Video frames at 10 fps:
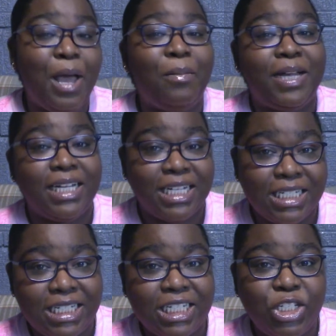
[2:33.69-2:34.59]
my
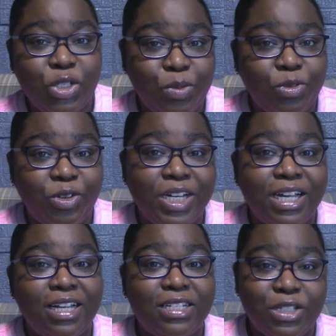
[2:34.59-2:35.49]
honey and
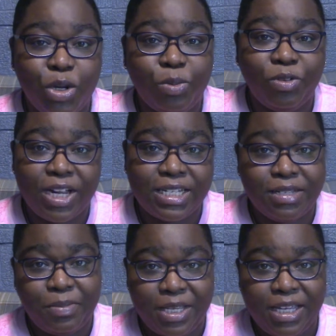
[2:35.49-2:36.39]
turmeric soap
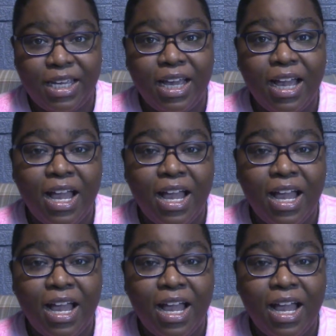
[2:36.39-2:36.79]
recipe.